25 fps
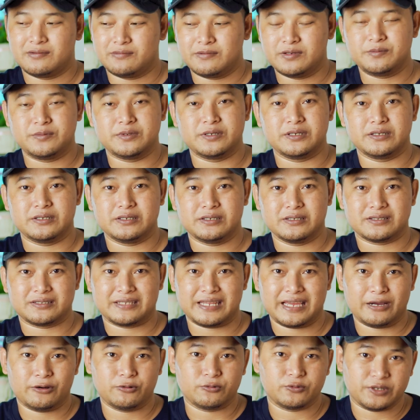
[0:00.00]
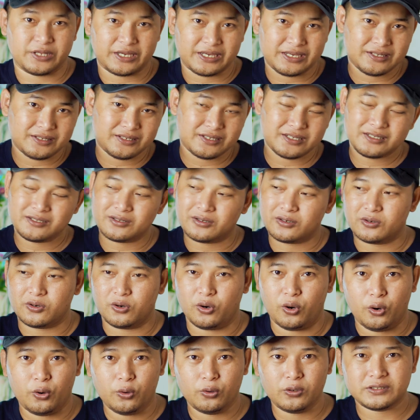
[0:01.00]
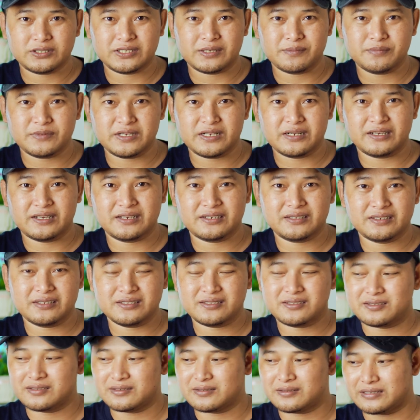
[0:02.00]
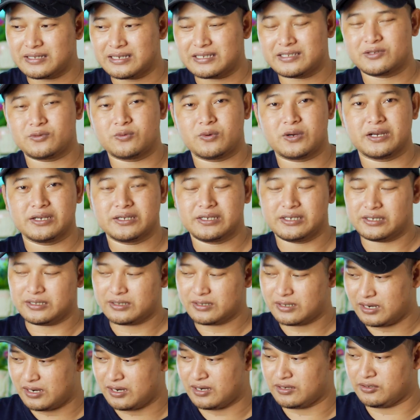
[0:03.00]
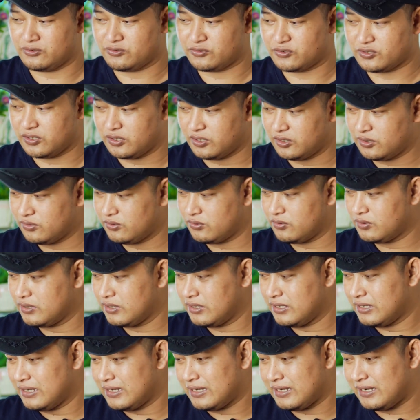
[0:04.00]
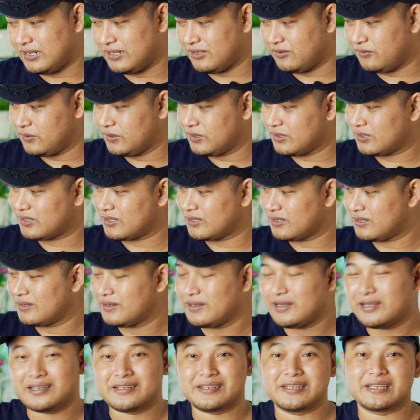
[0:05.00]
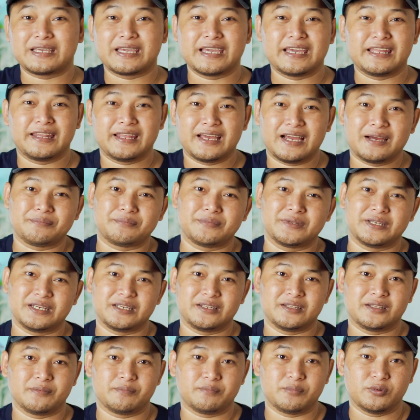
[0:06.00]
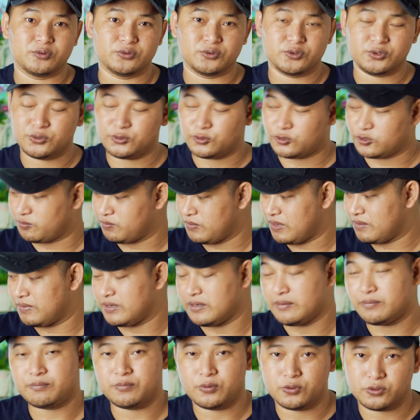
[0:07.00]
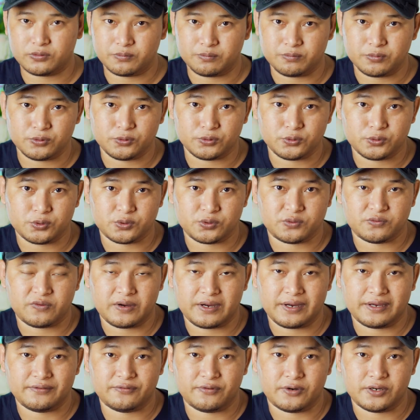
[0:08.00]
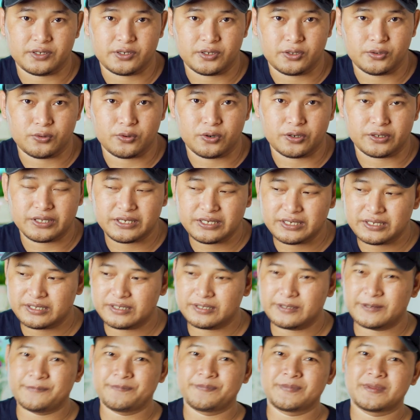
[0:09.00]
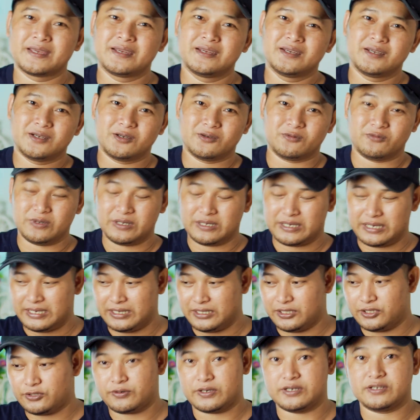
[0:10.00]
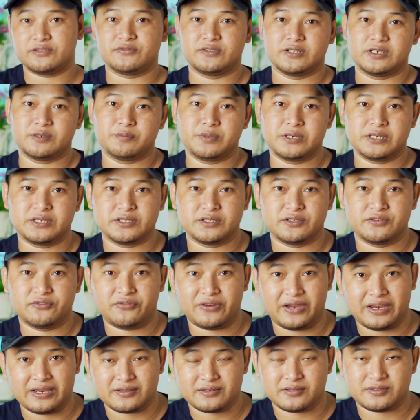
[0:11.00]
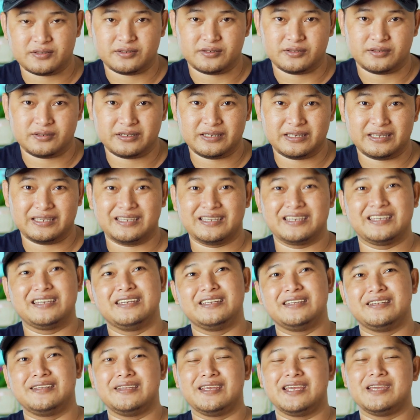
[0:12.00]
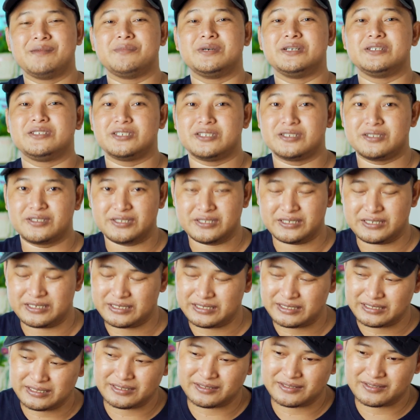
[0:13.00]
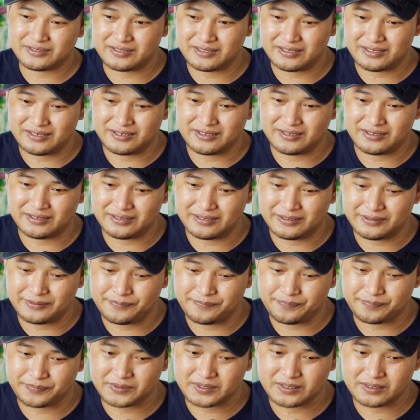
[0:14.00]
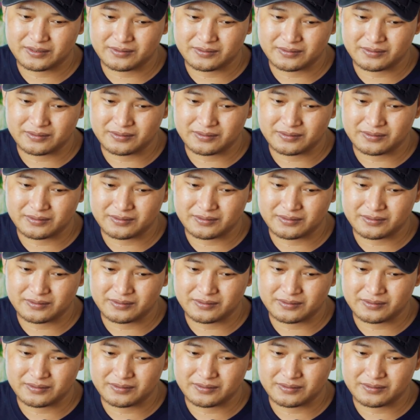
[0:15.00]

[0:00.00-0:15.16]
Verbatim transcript: maybe it's outdated or old or something like this that's why it kind of slow I wish they can update the Bluetooth maybe put Bluetooth 5.0 on here we can transfer picture faster in emergency um,